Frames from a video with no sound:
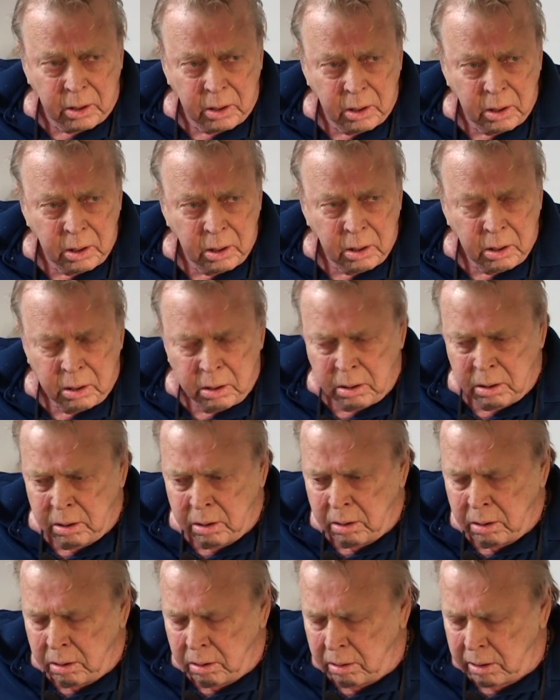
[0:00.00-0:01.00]
Yeah
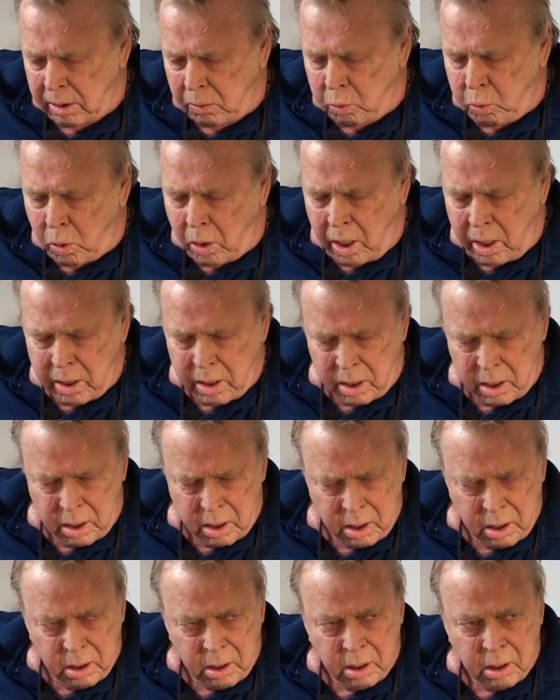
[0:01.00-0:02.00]
and one.
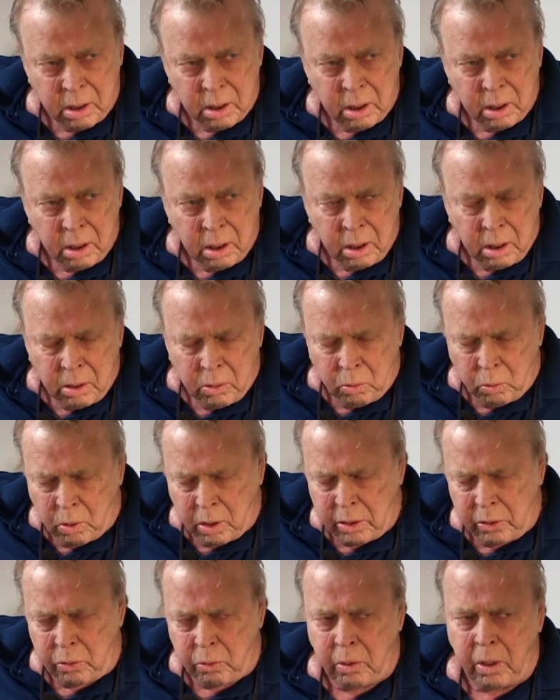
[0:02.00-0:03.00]
Just a one boat.
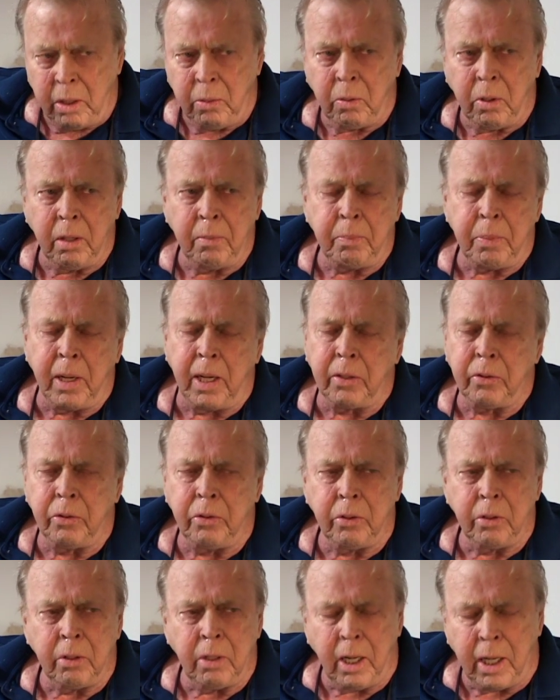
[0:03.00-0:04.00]
One 21
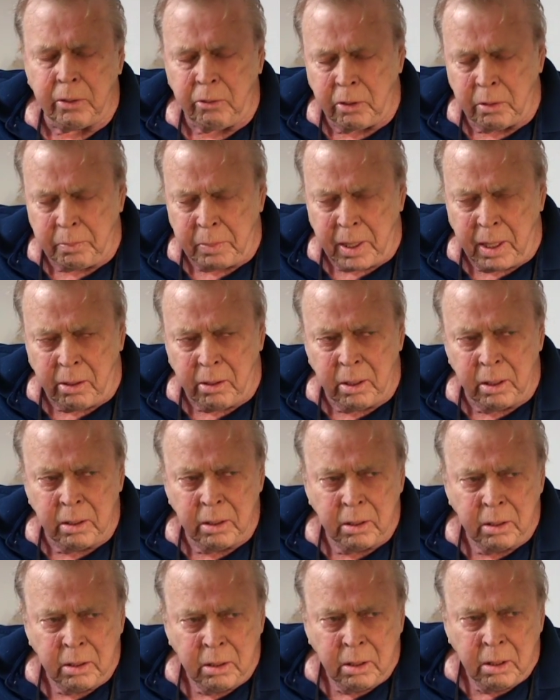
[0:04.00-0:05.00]
passenger electric powered
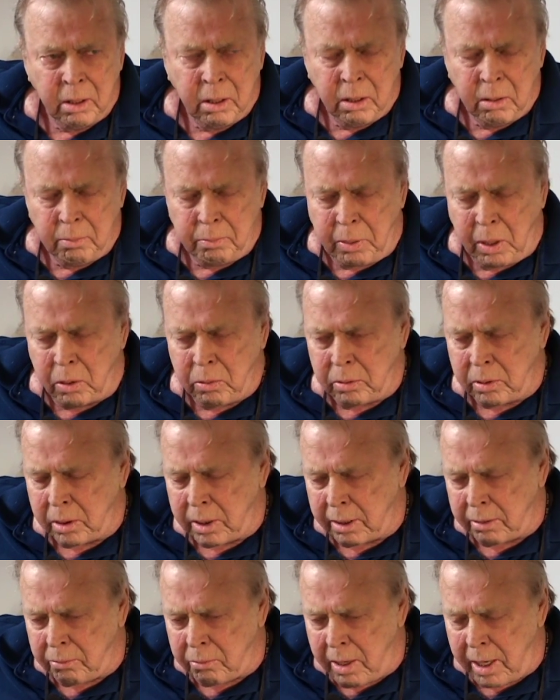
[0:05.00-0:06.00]
boat
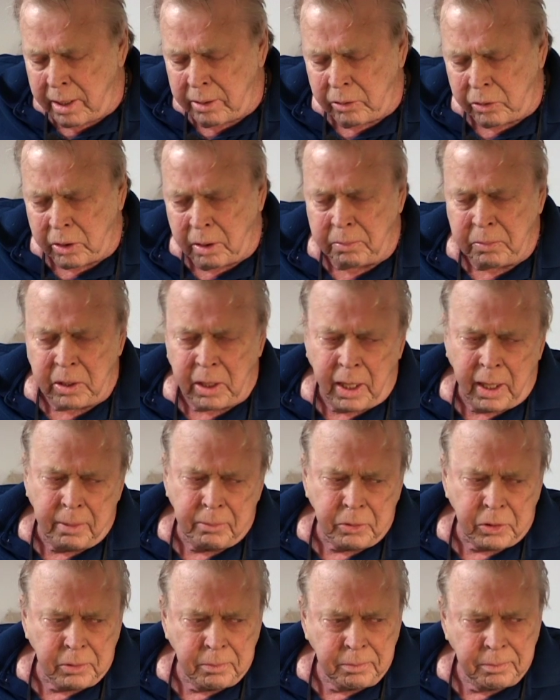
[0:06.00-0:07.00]
that ran
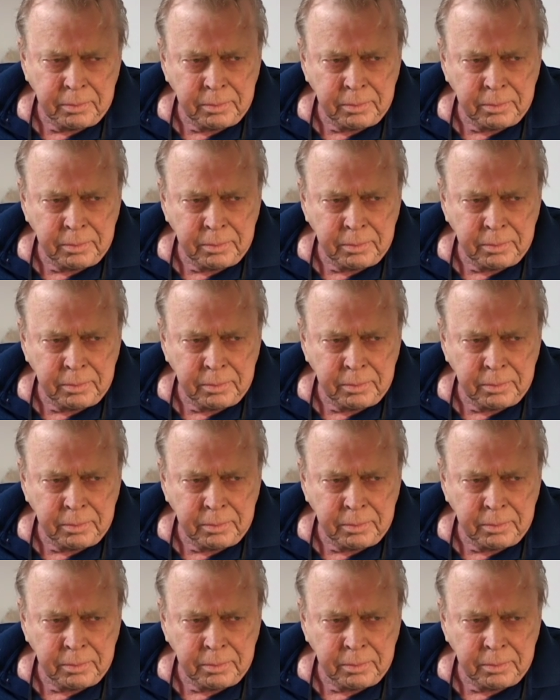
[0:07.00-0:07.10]
sometimes.